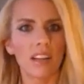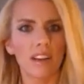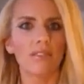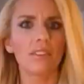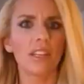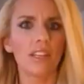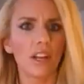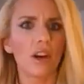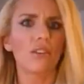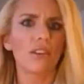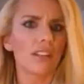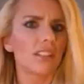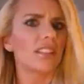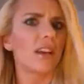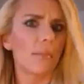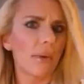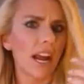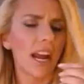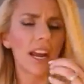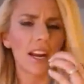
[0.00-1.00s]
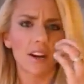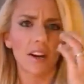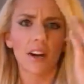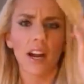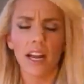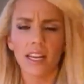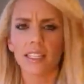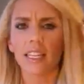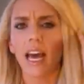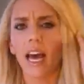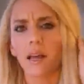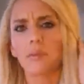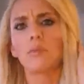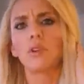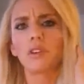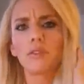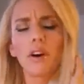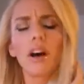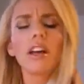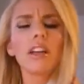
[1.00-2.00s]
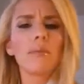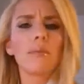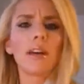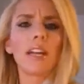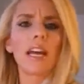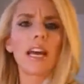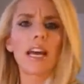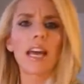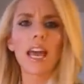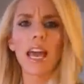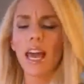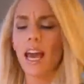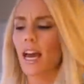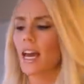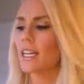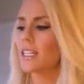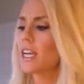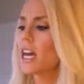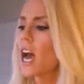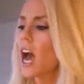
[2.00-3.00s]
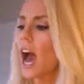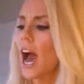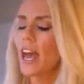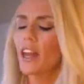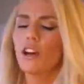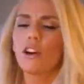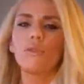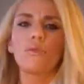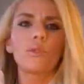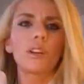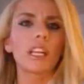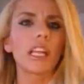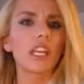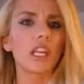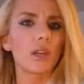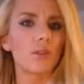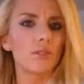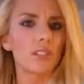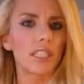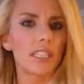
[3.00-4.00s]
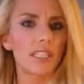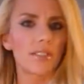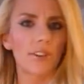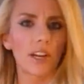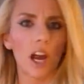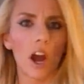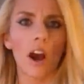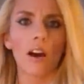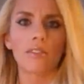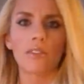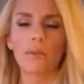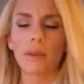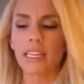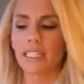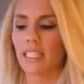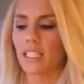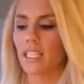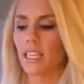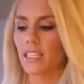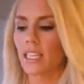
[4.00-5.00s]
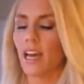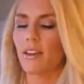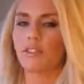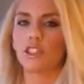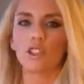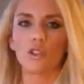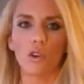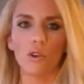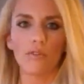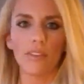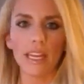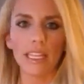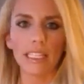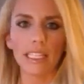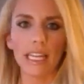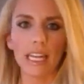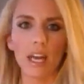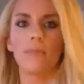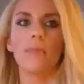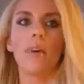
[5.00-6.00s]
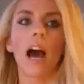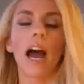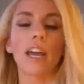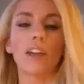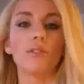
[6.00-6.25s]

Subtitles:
definitely noticed that my hair has had more volume in it. And I don't really use this very often because it does have sulfates in it.